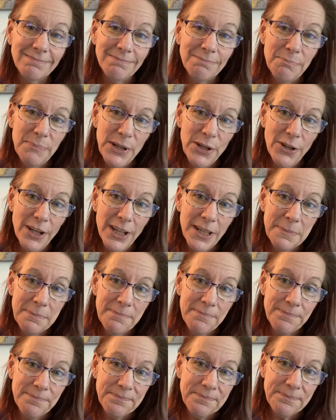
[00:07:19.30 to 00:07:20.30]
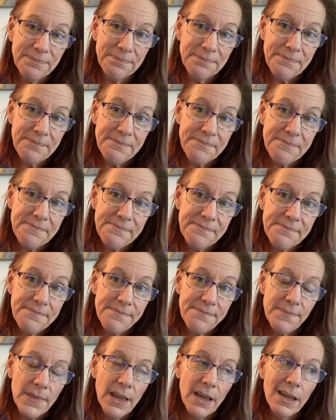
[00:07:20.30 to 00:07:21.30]
Period.
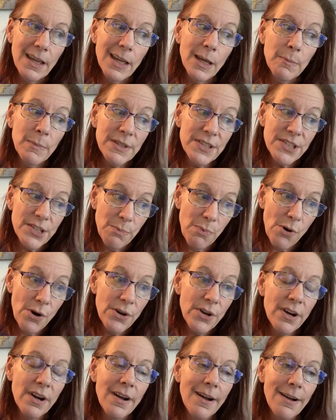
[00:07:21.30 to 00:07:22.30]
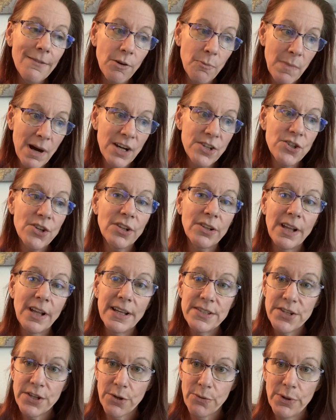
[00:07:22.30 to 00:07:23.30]
I am a supporter of a
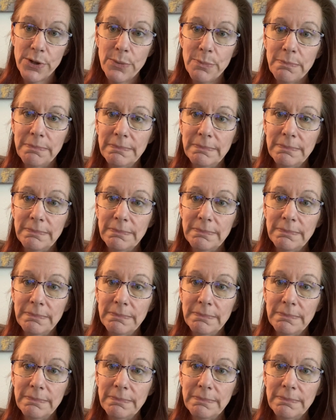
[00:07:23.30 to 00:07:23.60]
marginalized group.